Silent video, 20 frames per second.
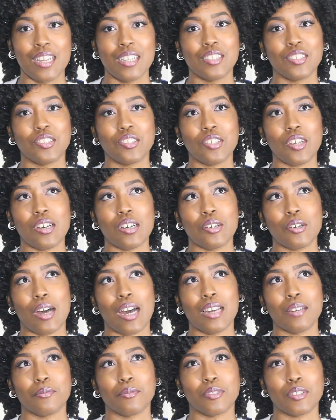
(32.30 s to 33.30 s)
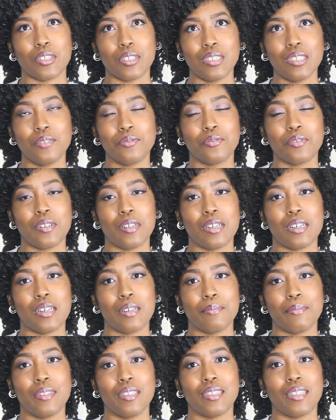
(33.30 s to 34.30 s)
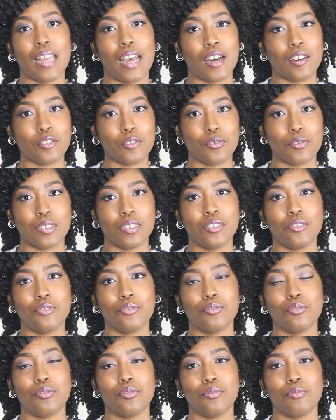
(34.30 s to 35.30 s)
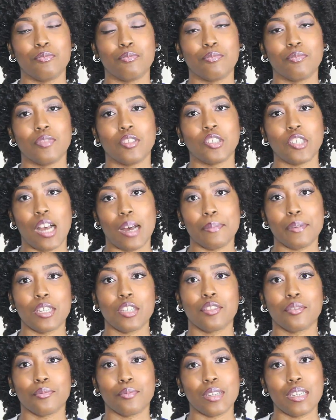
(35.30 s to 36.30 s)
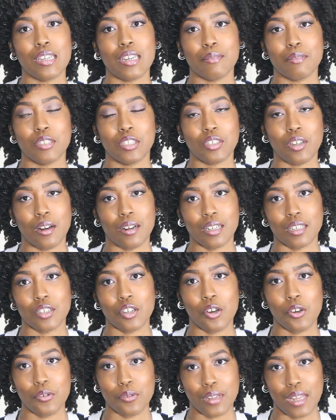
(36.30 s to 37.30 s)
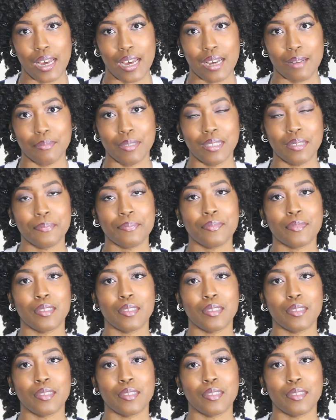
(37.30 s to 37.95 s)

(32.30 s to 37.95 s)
So I've learned from now going to shopping three of the Target collabs,